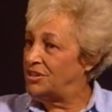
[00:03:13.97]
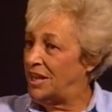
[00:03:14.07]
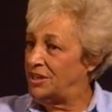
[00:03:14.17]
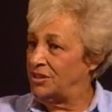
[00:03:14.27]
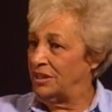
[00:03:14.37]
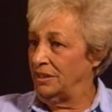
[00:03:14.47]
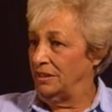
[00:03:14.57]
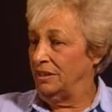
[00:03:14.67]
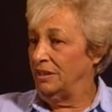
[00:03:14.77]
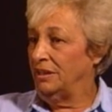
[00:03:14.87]
station
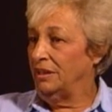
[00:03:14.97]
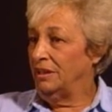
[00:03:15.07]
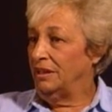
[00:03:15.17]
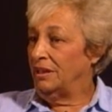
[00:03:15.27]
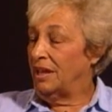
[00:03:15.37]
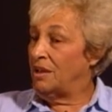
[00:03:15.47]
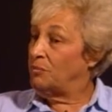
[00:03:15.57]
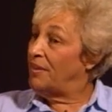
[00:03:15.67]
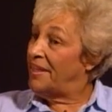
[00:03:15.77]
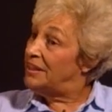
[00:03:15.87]
and
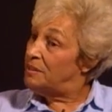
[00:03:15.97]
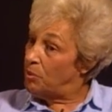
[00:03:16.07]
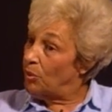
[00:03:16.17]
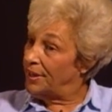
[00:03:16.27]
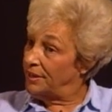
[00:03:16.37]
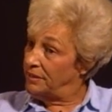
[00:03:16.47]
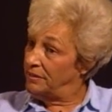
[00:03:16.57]
were then deported.